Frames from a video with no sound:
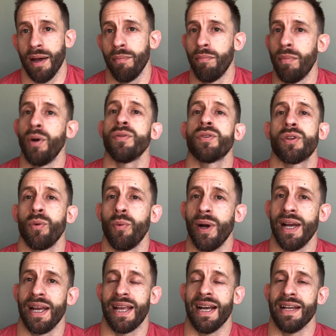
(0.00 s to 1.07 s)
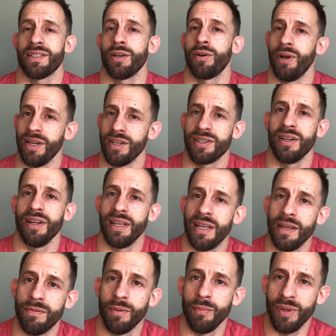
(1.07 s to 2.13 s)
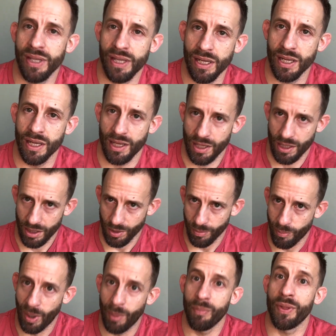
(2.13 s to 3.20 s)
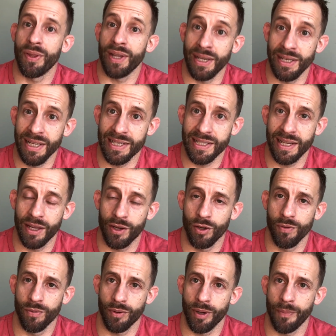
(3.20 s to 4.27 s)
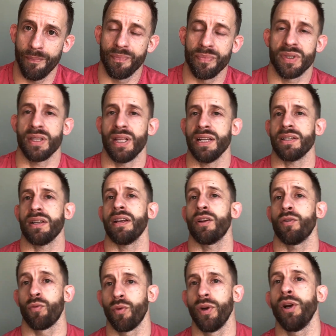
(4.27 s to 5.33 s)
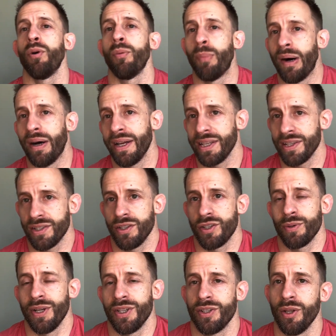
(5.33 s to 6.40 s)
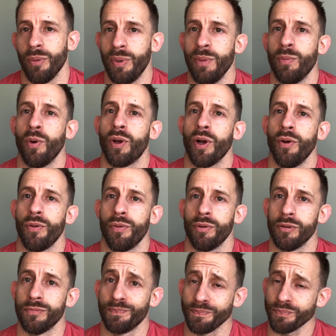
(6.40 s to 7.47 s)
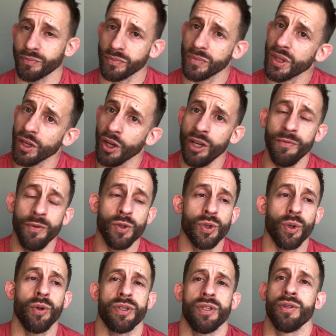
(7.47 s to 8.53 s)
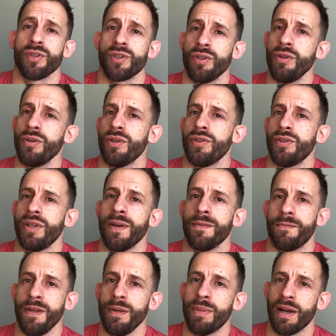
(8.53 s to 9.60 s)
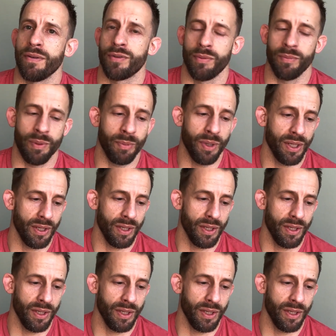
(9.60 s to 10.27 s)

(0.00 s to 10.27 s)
most aware category, and it's going to give them the bump that they need to get over it. So that's like a real buying situation that people go through. And if you talk to your students, you get feedback from them.